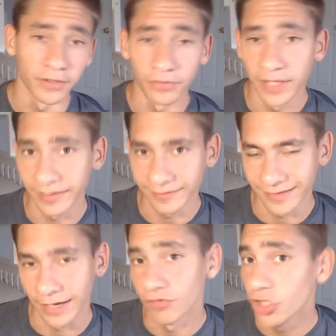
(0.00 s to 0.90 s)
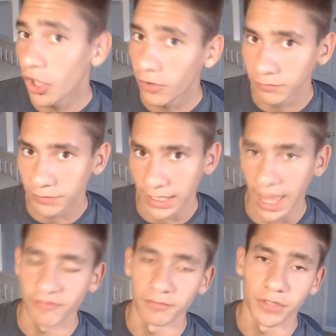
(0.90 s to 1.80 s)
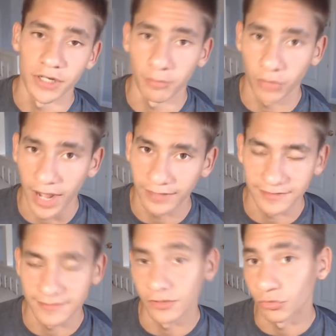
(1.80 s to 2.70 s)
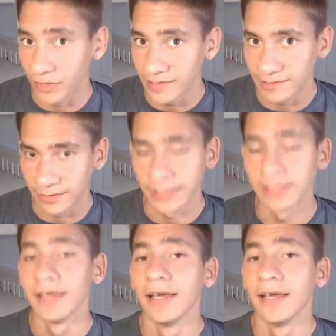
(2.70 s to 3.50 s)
things that I've known but I haven't put into practice until recently